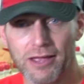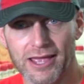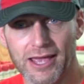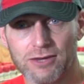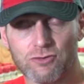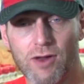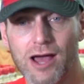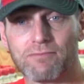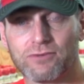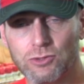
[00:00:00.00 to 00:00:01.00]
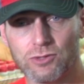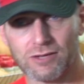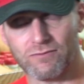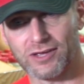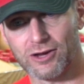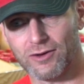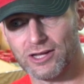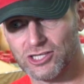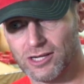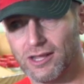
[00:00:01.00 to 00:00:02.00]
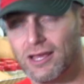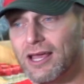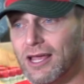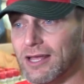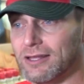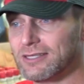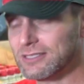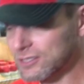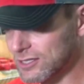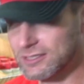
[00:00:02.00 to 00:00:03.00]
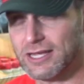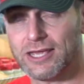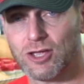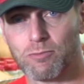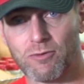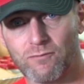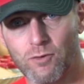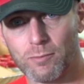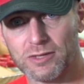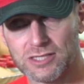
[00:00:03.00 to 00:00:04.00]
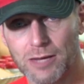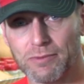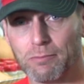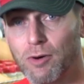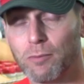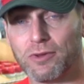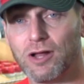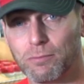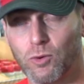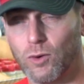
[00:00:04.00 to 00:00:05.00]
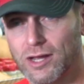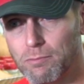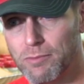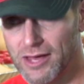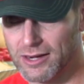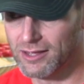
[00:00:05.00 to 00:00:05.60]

pan drop flue configuration, and this is going to take your performance up and bump it up quite a bit.